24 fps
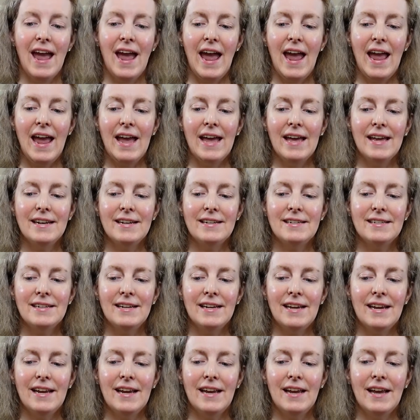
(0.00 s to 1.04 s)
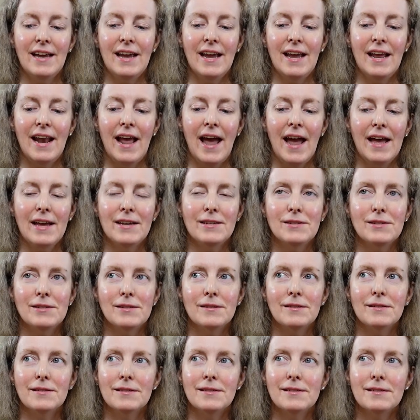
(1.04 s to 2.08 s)
And it
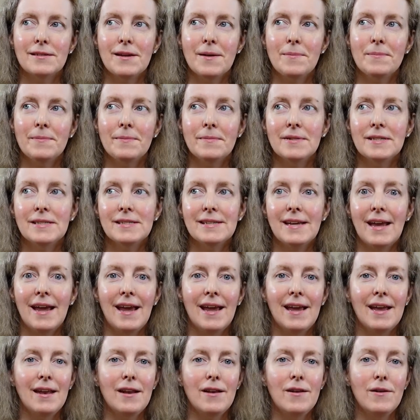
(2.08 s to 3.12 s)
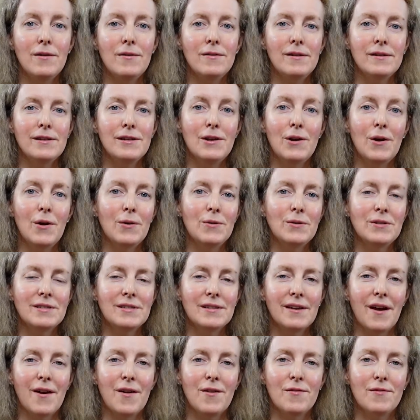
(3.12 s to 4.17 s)
has, some say, notes
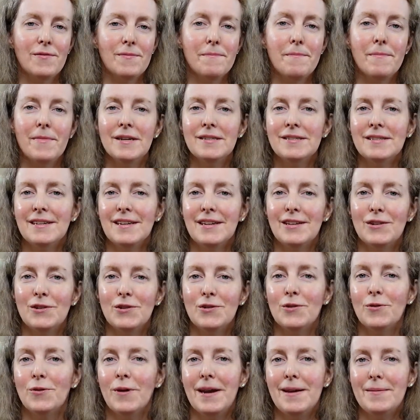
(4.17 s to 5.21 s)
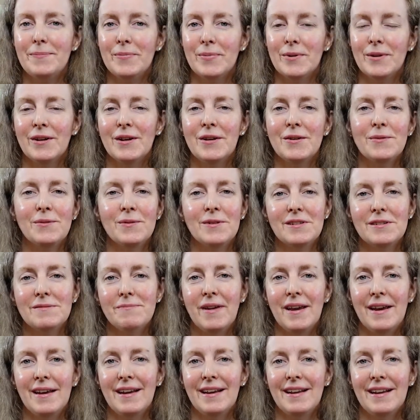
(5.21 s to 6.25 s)
of muscat grape, which
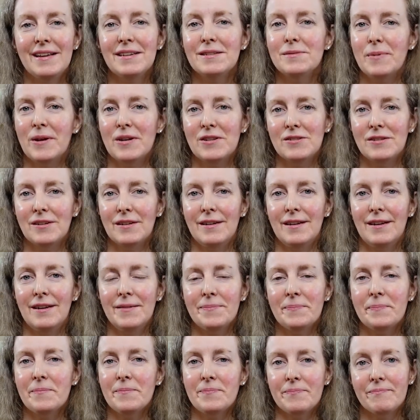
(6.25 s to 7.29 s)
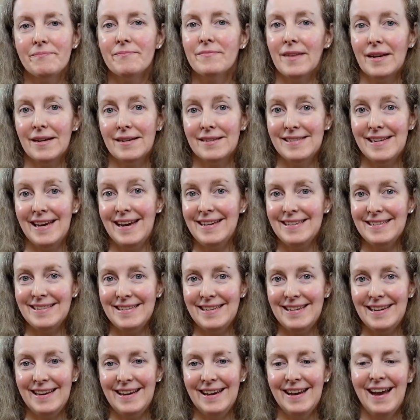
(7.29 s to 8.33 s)
make it especially
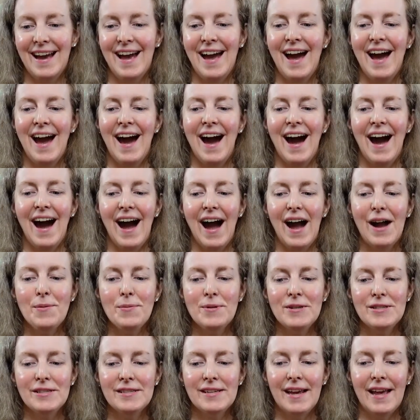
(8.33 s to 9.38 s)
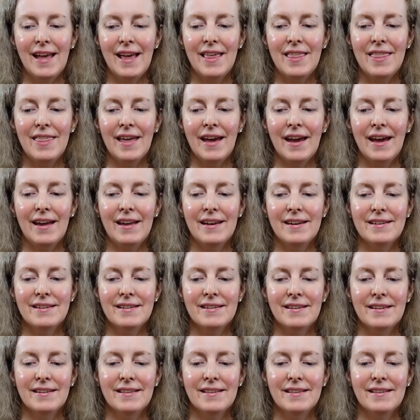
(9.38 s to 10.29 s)
tasty. I would say that